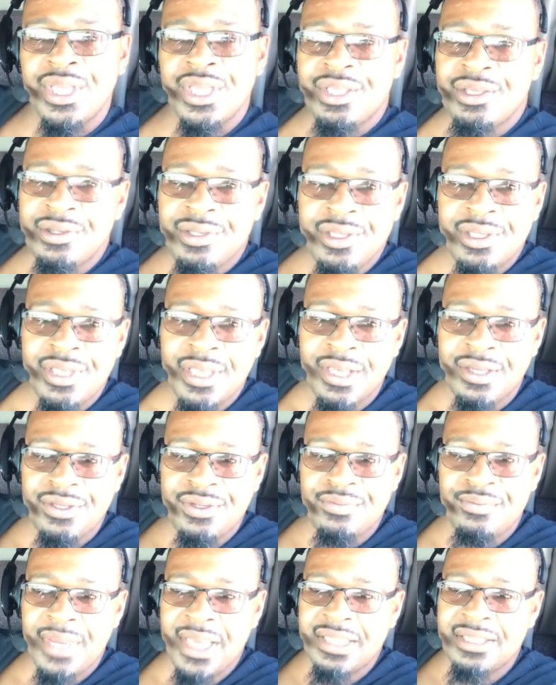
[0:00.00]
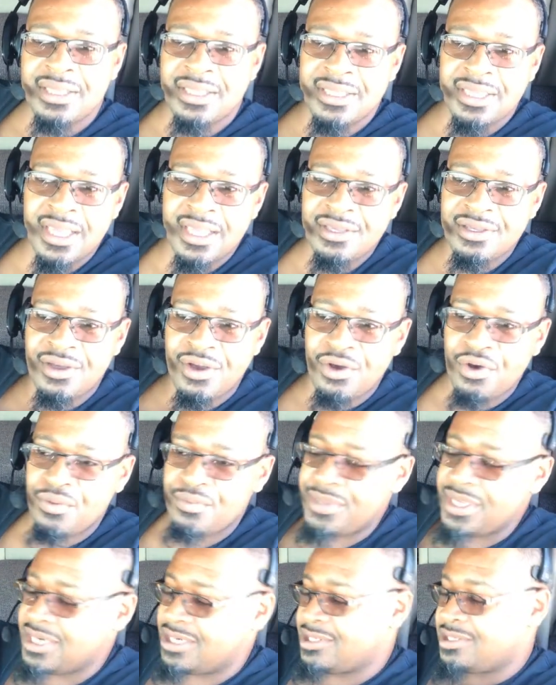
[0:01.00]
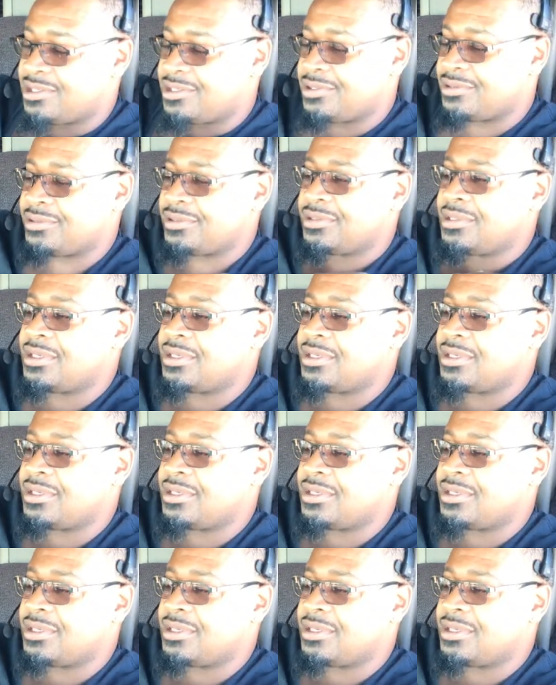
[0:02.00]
you basically telling your whole business.